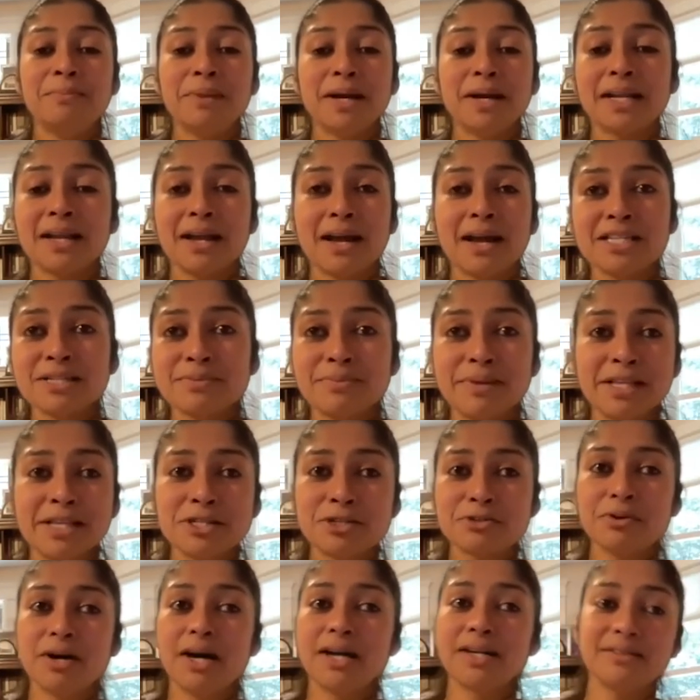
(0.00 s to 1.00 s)
my
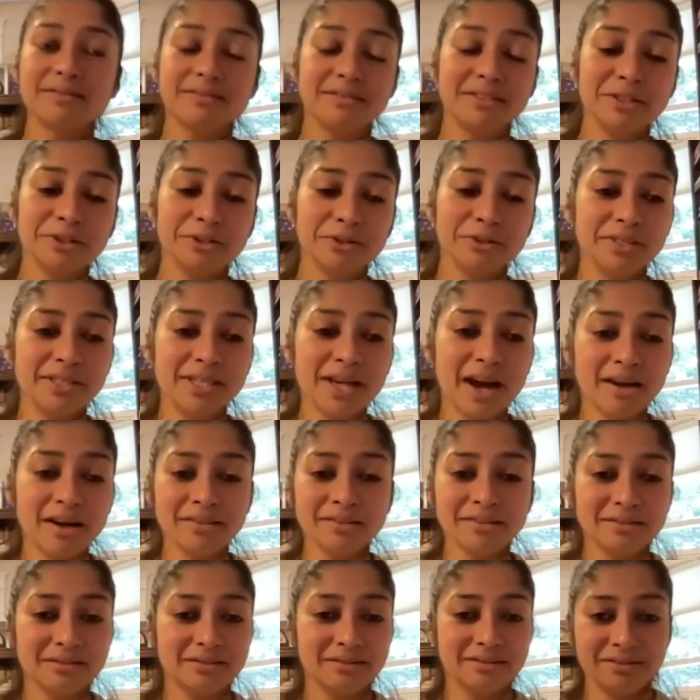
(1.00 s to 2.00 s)
classmates who are, you know,
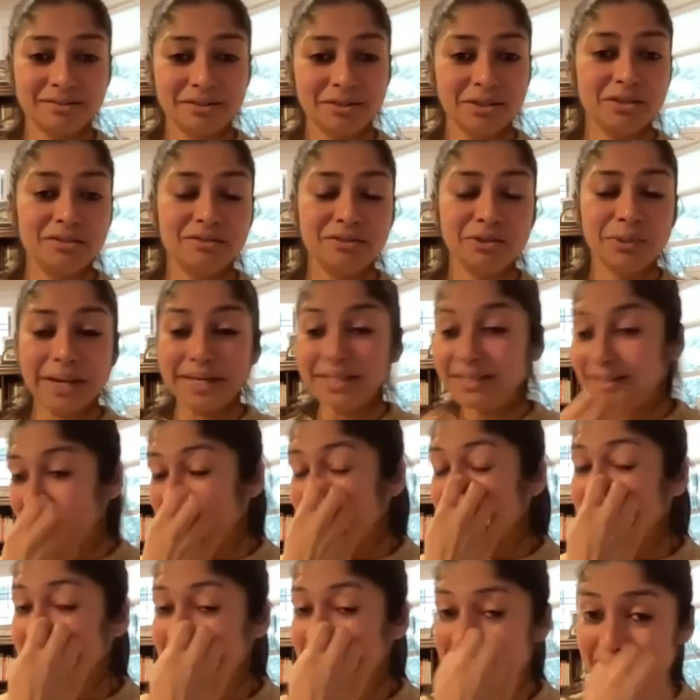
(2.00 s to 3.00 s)
young
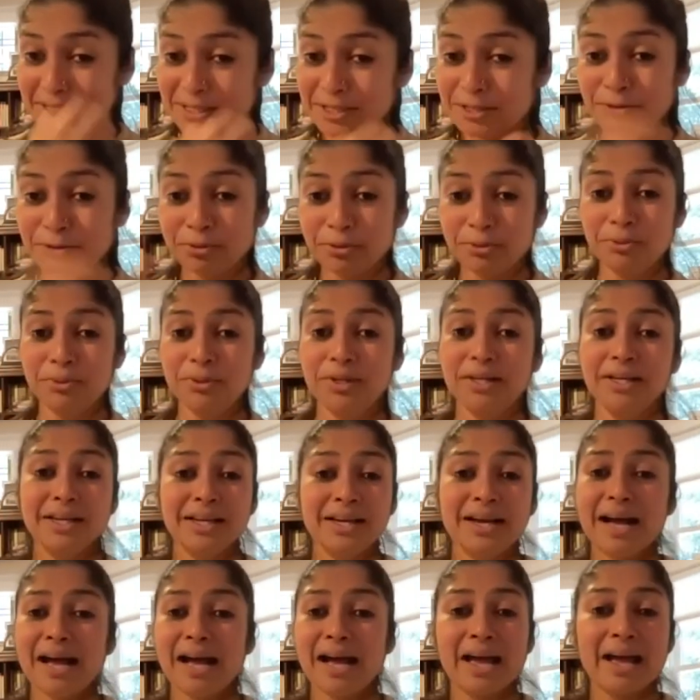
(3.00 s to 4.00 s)
20s to
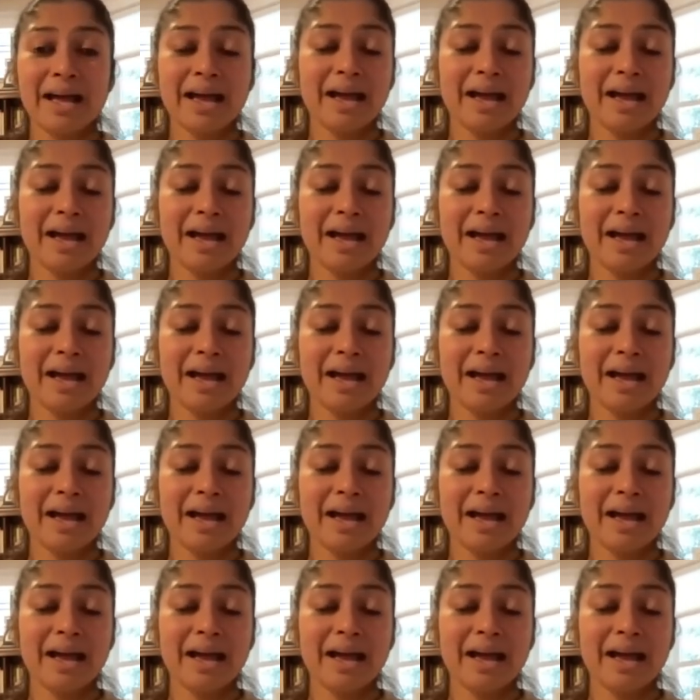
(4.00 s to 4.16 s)
I